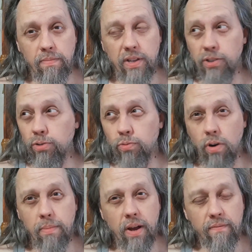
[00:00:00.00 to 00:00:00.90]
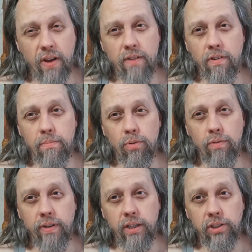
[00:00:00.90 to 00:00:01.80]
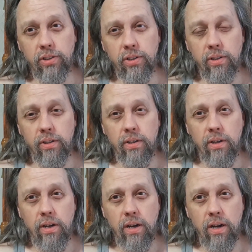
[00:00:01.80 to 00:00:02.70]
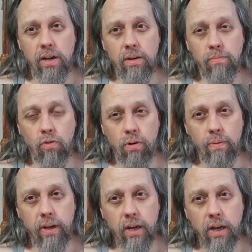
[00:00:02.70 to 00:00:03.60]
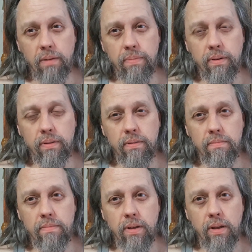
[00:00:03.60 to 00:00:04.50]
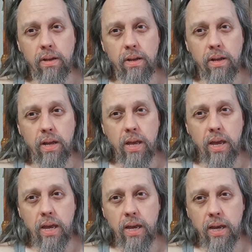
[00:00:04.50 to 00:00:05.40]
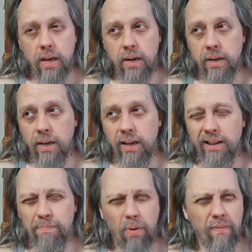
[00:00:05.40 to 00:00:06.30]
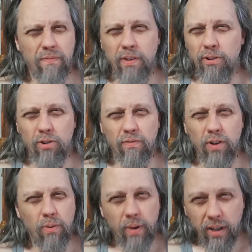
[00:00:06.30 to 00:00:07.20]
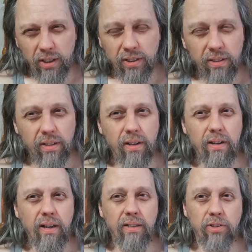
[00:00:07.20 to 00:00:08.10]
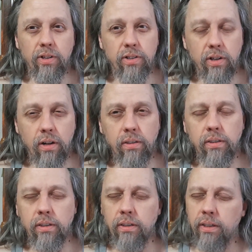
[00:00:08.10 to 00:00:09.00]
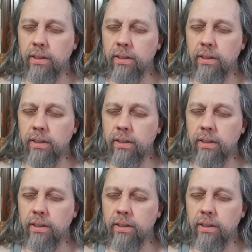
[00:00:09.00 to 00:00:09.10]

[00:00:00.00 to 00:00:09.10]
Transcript: This is one of my favorite movies growing up, and upon future viewings as an adult,